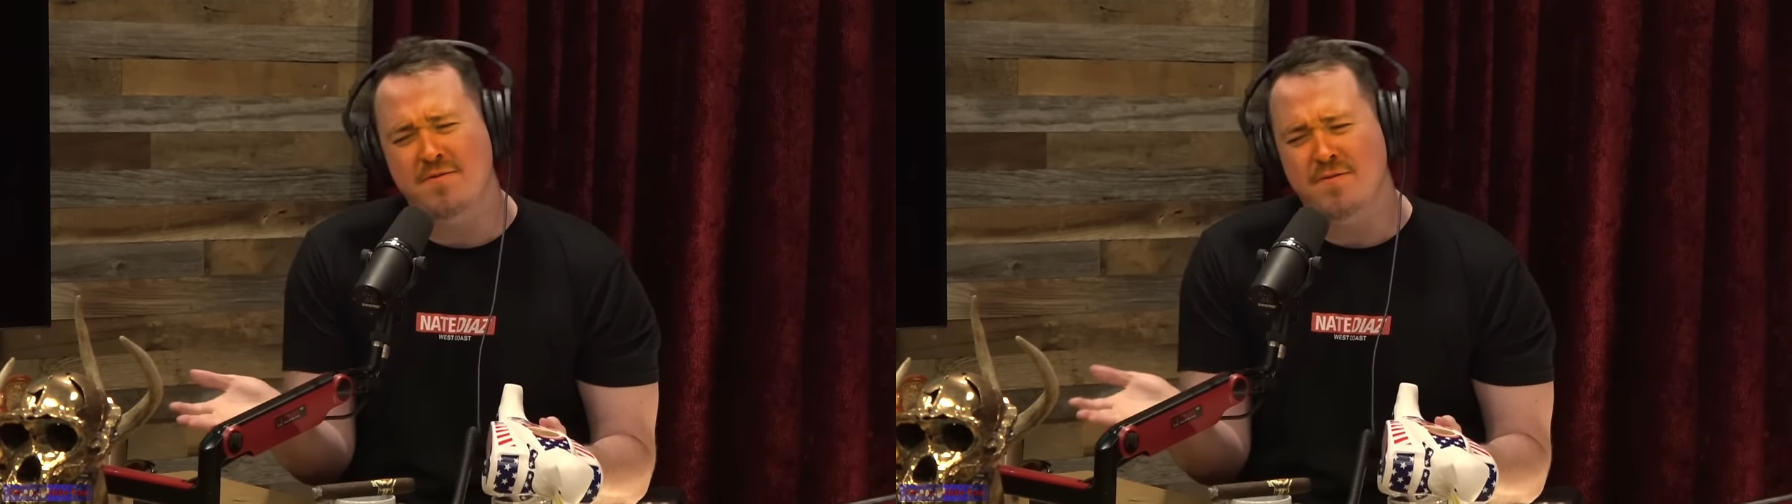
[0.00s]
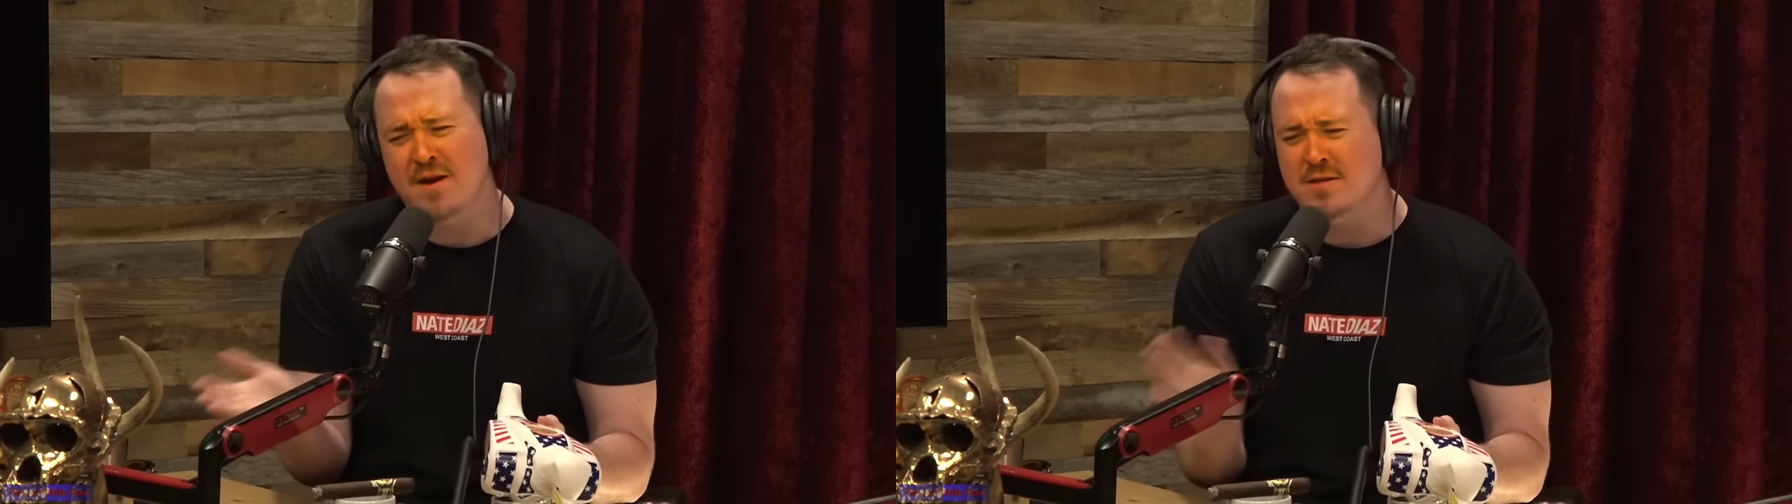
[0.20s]

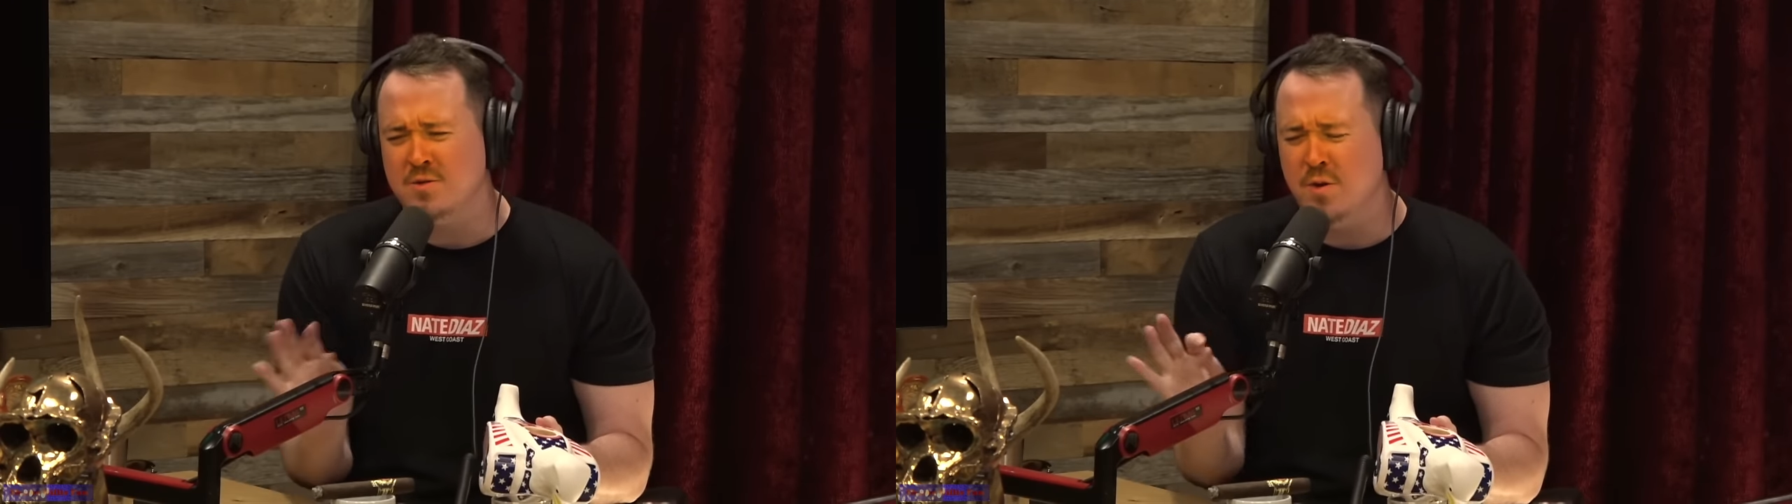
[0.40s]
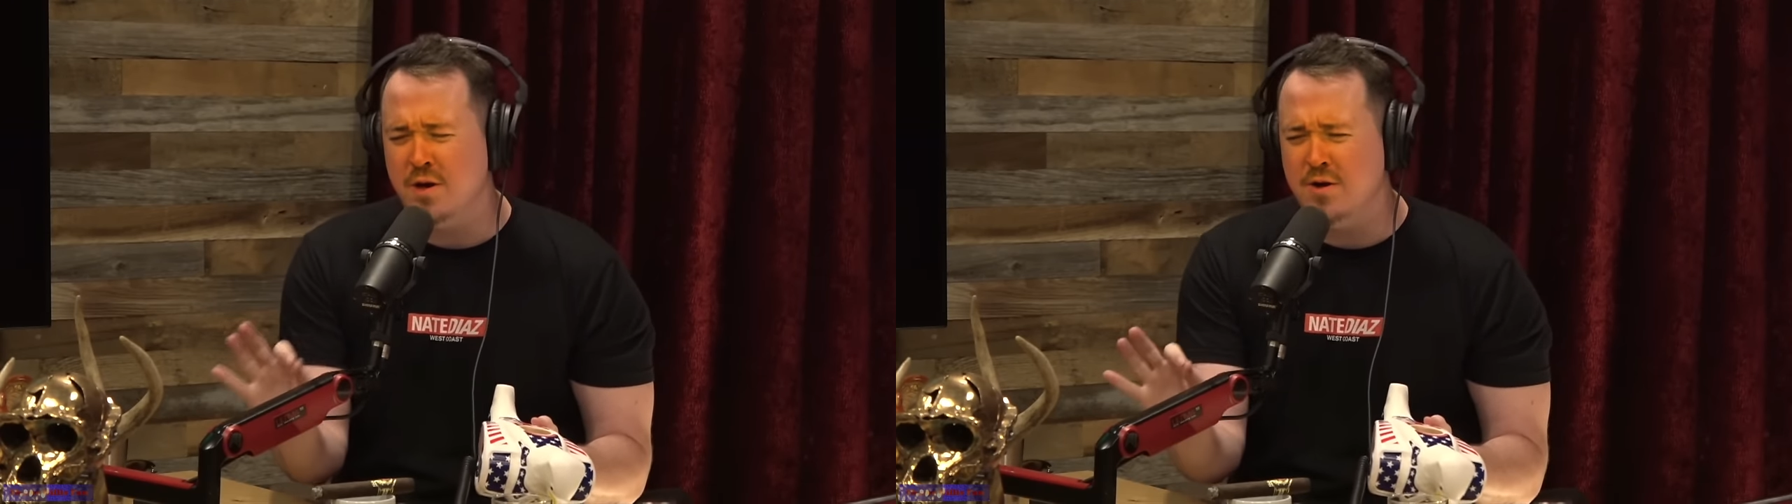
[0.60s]
Foxx,
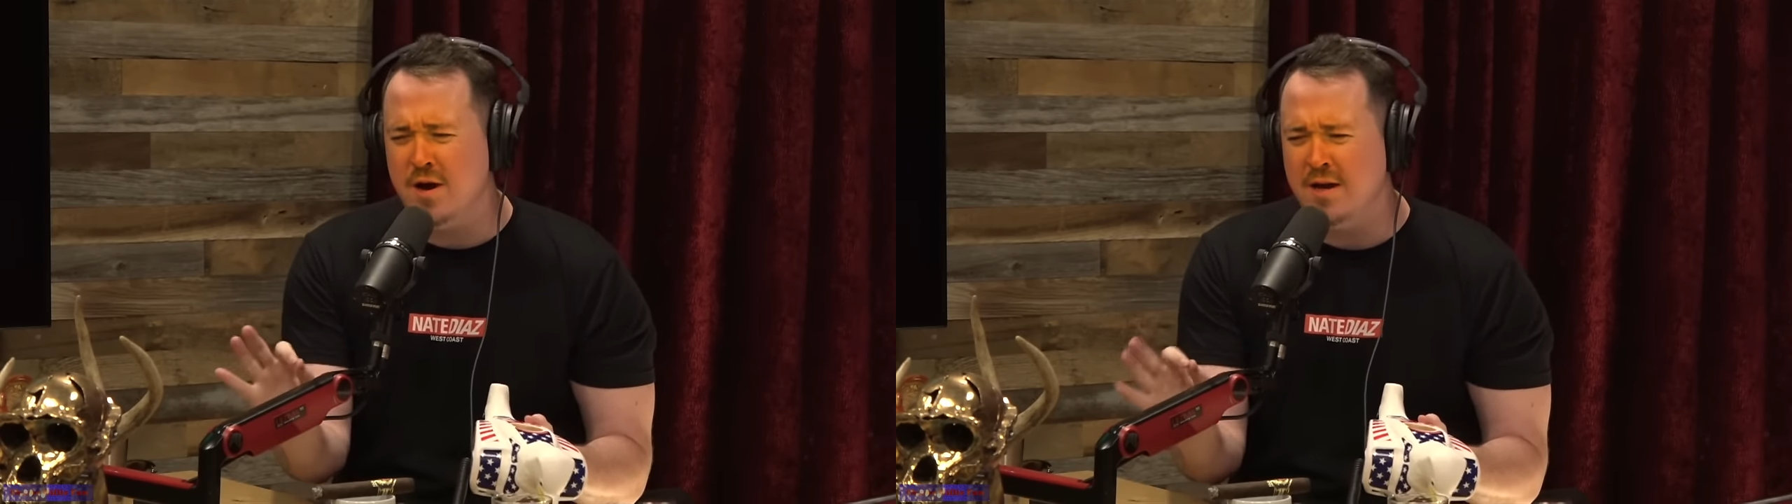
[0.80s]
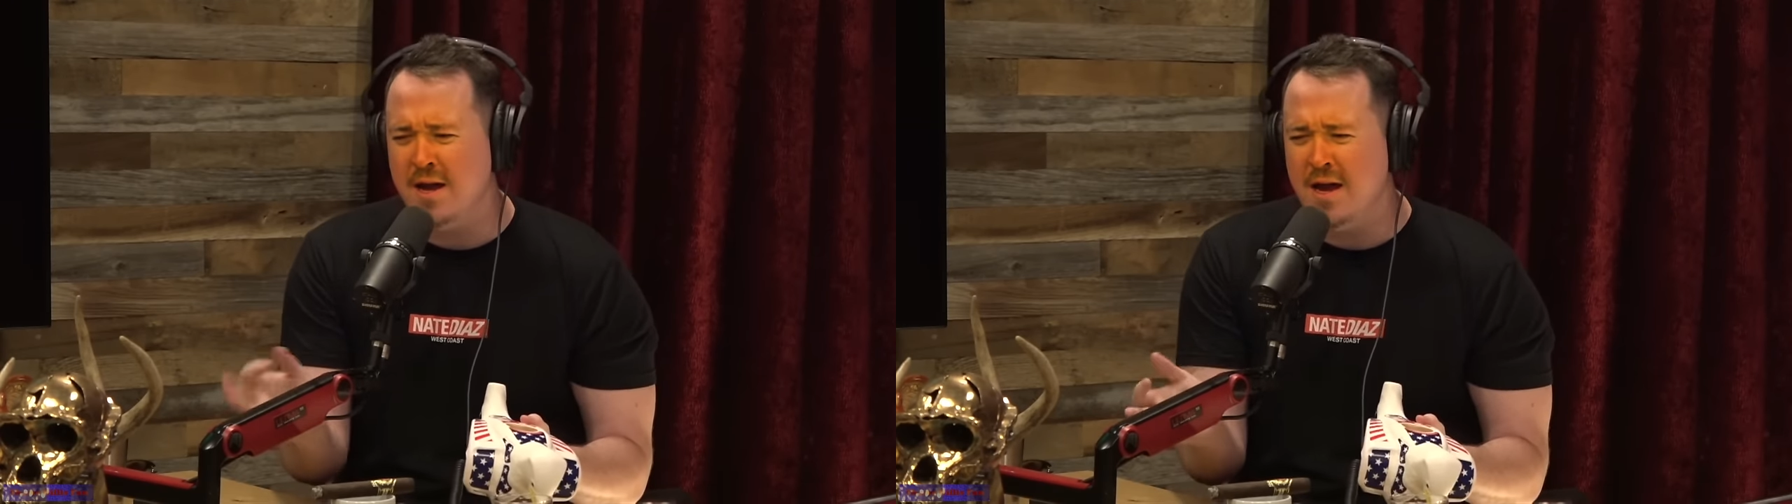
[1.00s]
what a
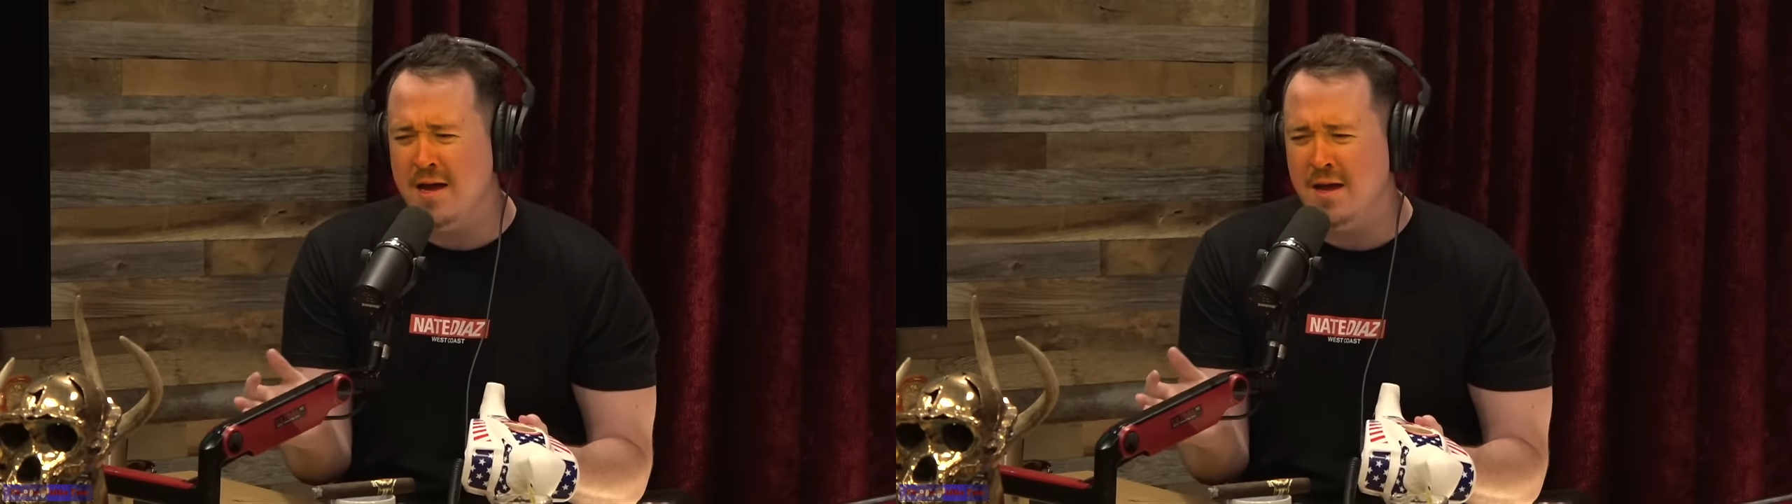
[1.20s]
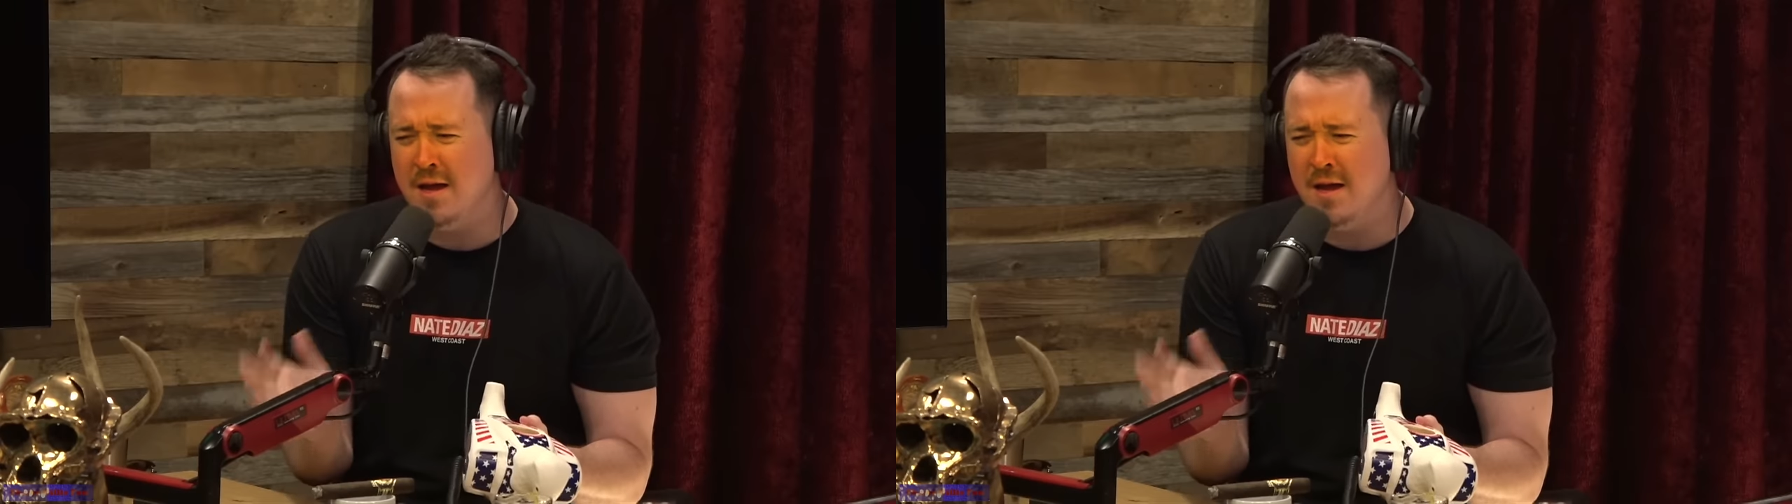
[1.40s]
great guy.